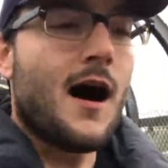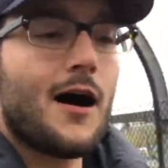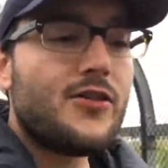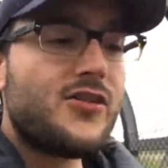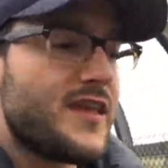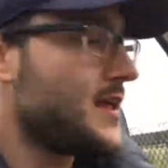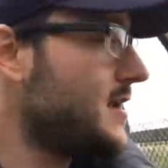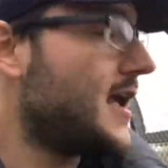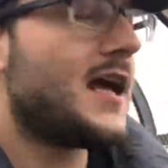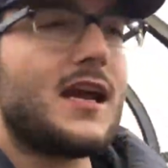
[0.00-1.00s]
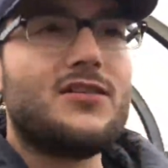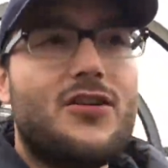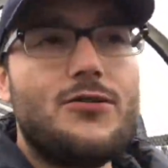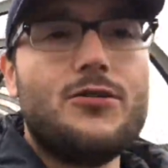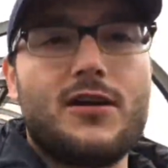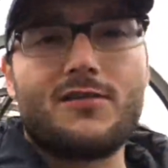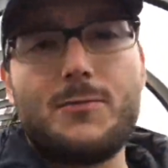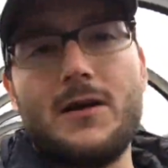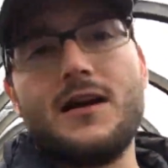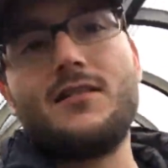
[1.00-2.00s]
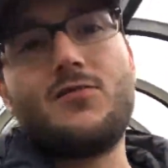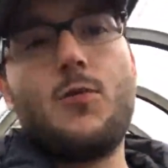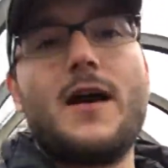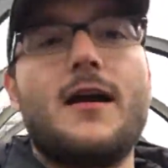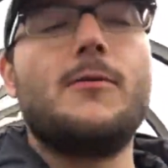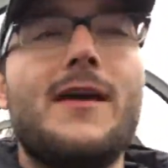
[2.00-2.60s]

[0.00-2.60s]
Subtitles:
other than anecdotal experience where